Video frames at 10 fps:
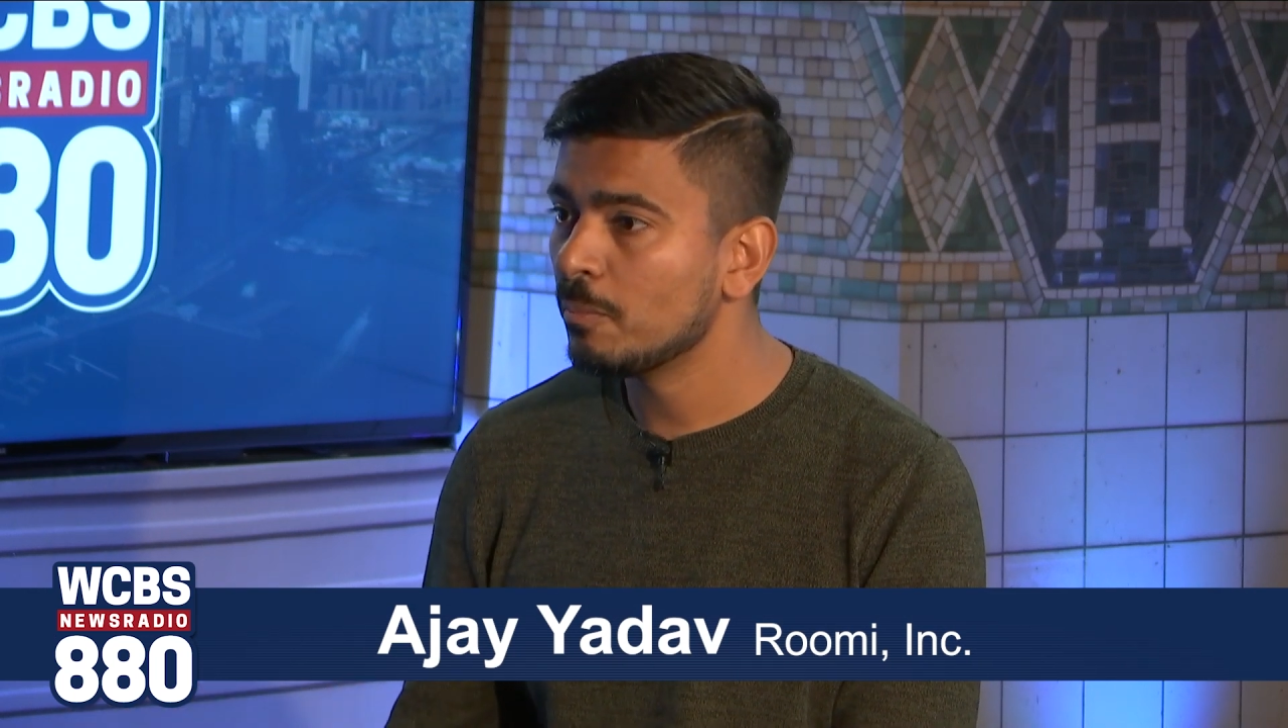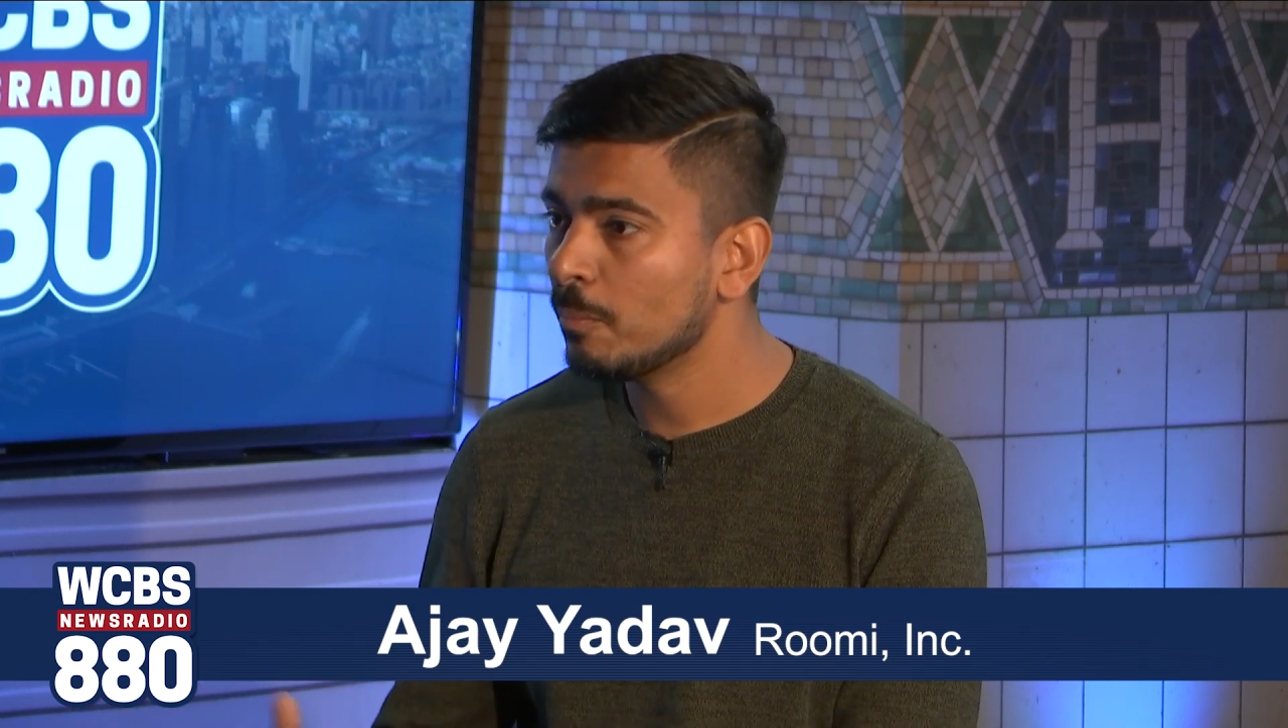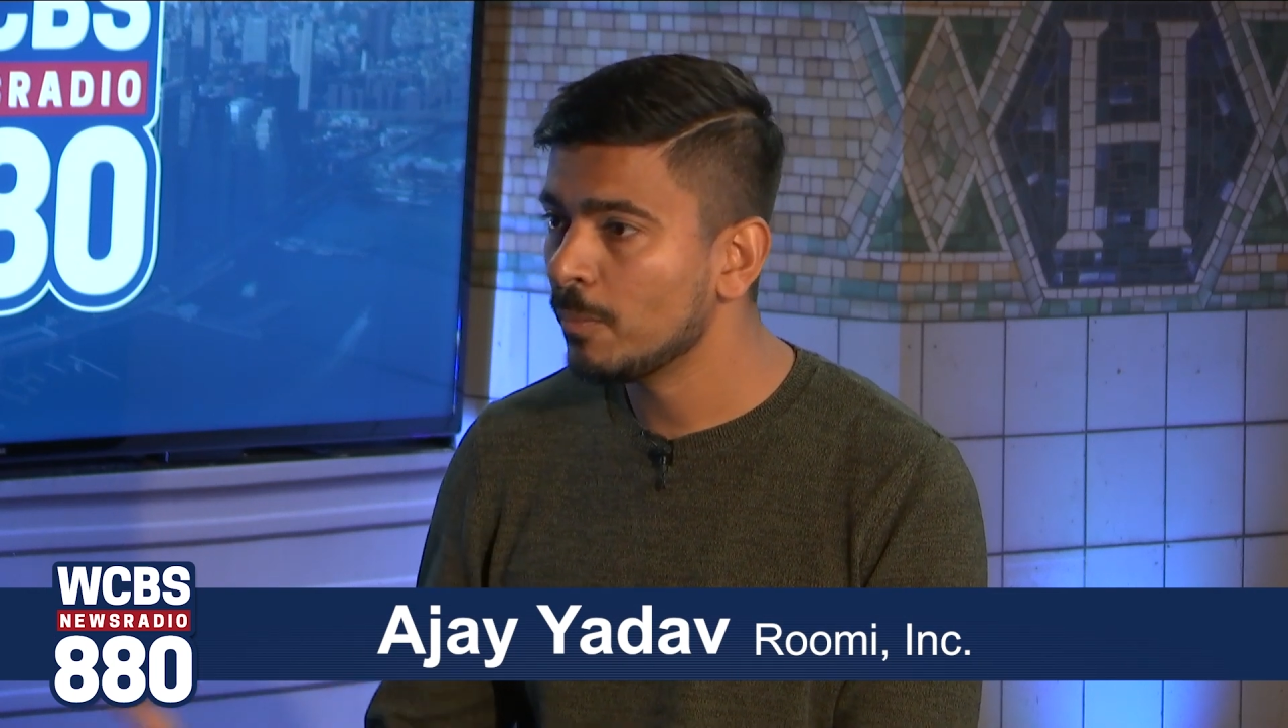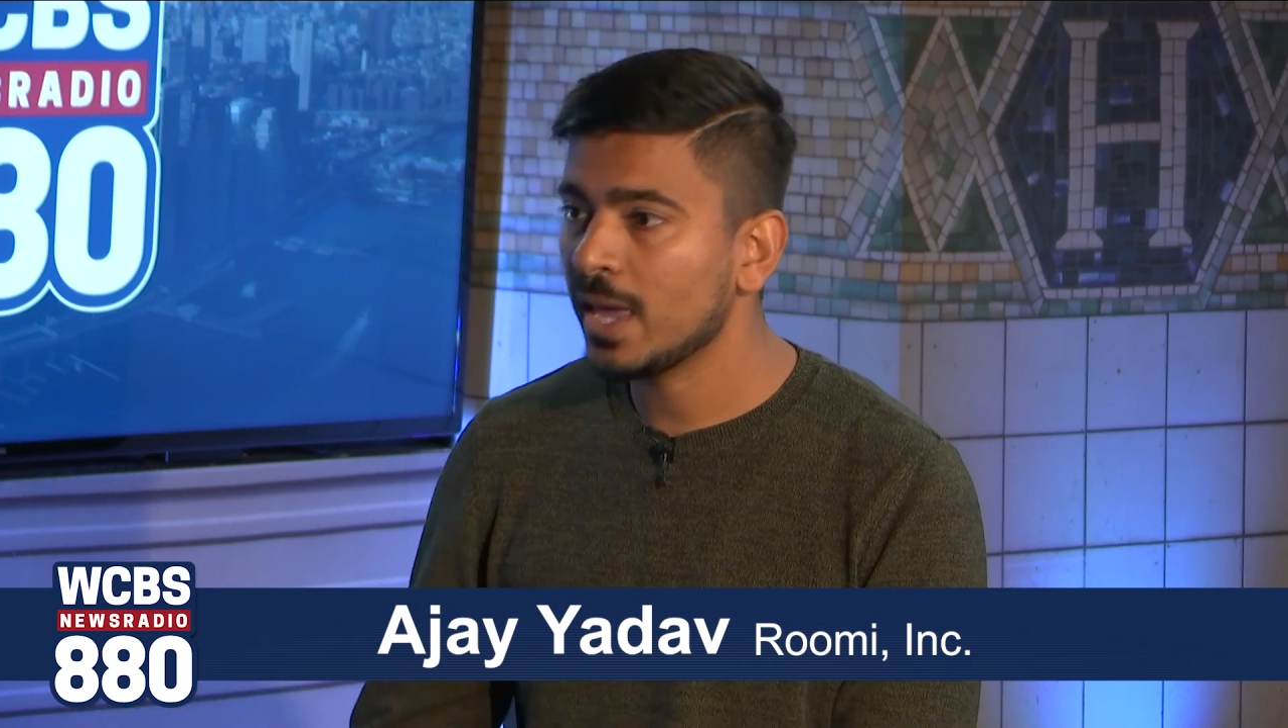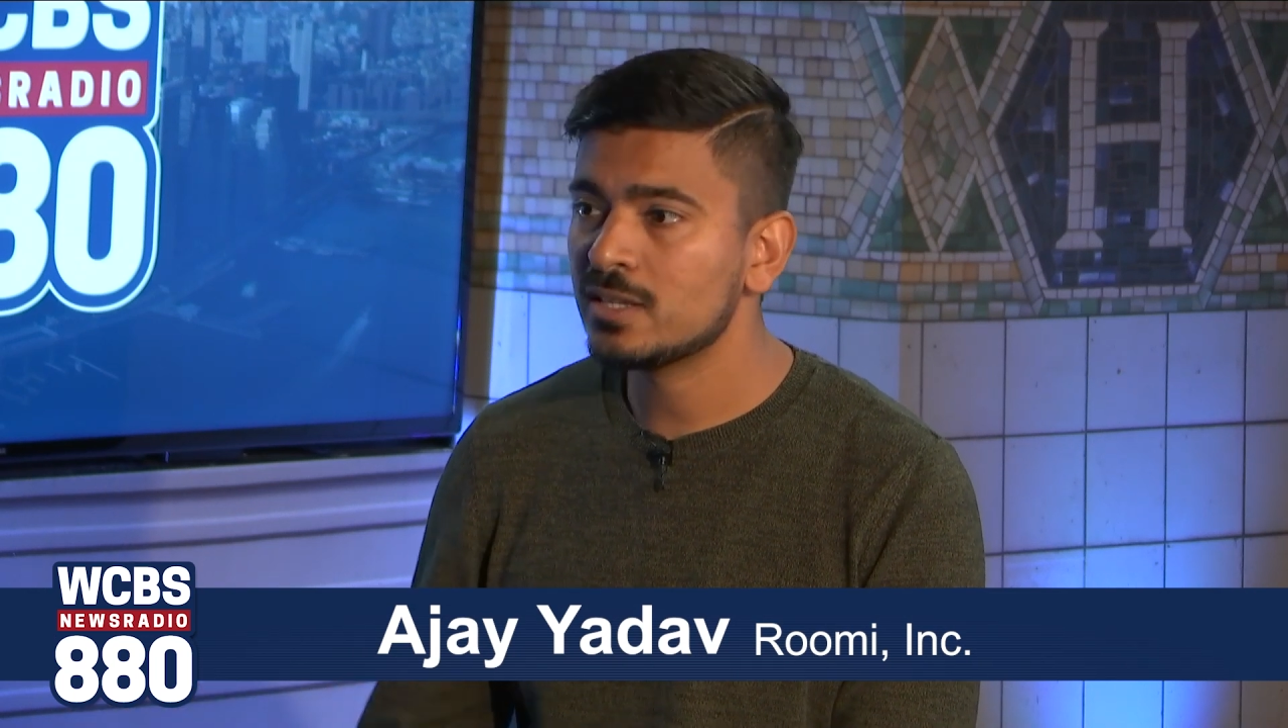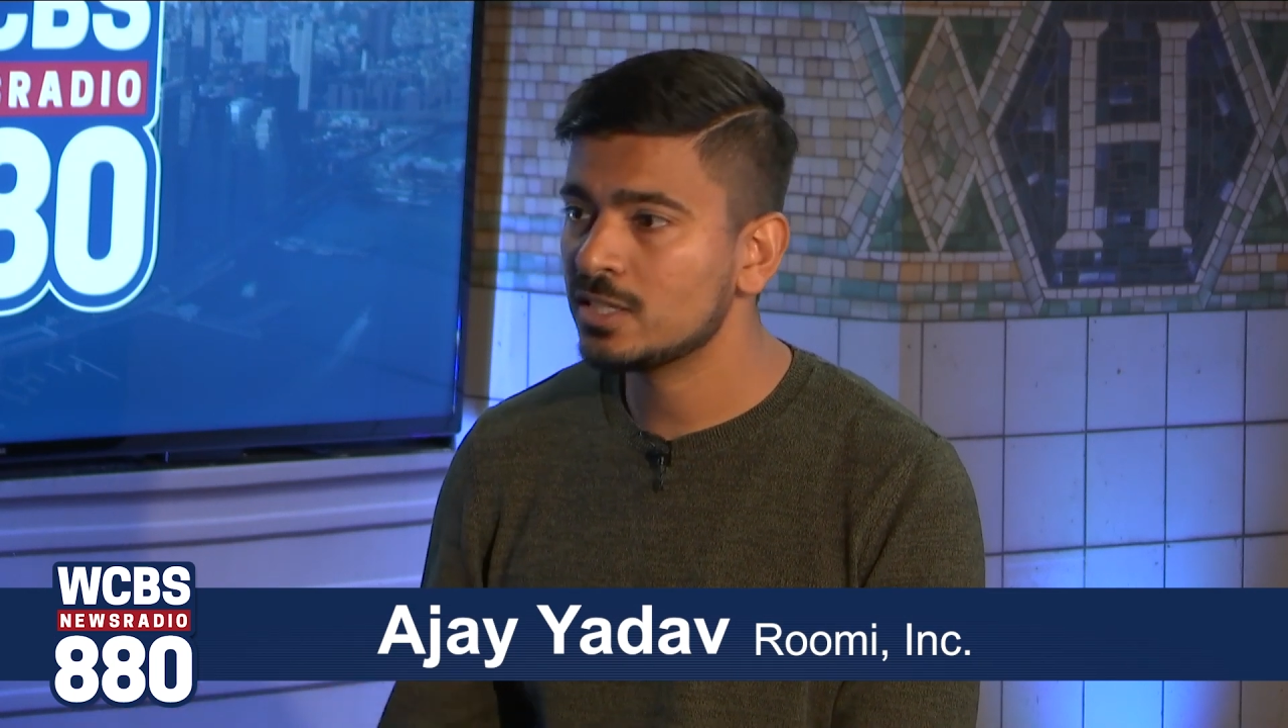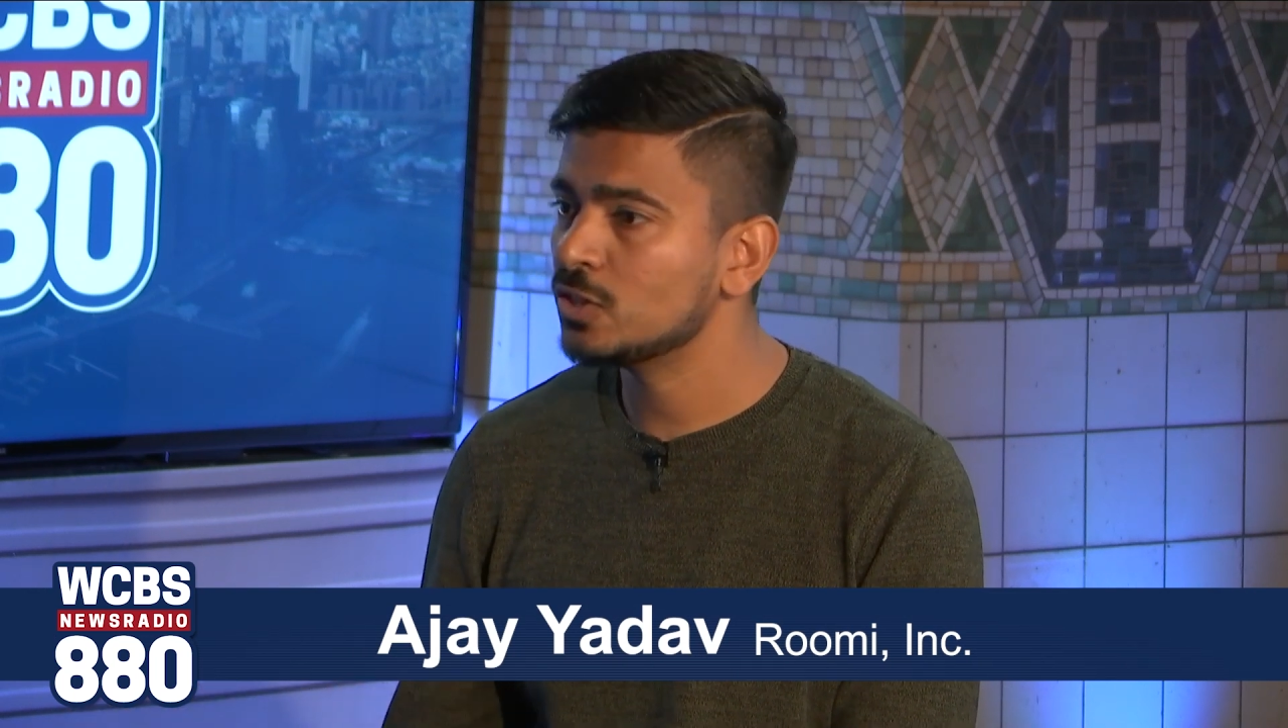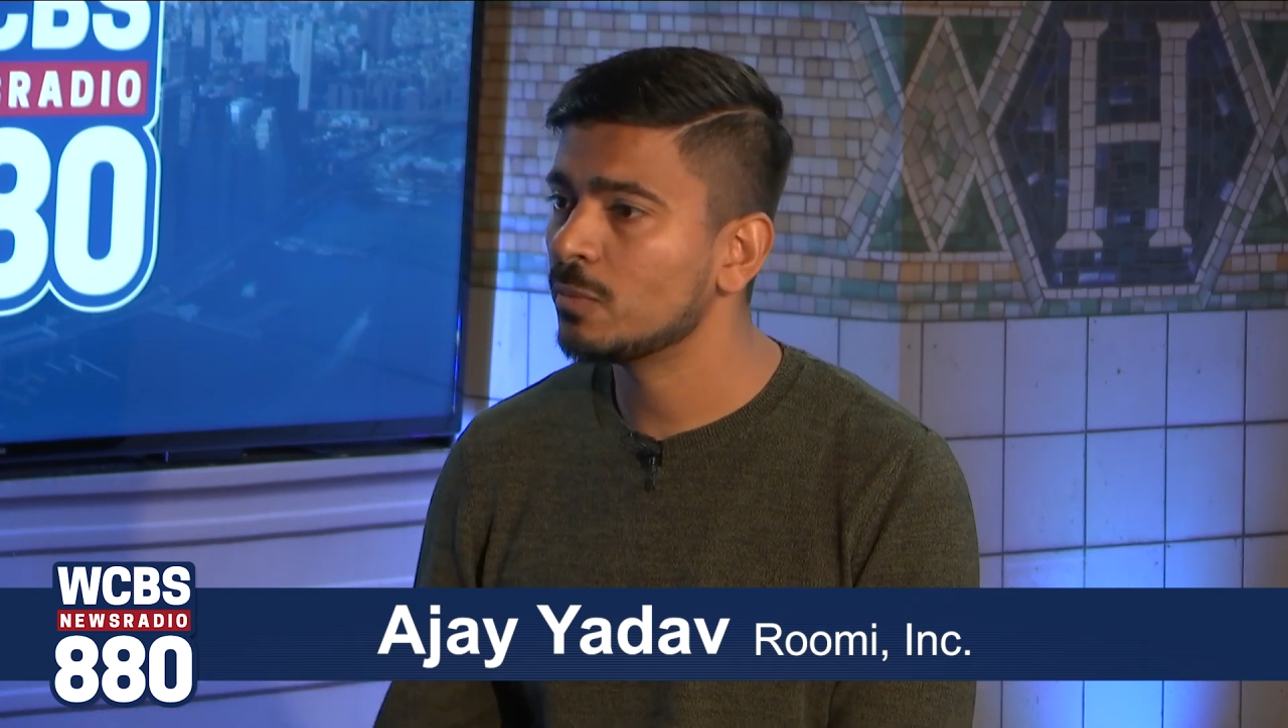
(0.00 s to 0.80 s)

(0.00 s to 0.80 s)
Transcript: makes it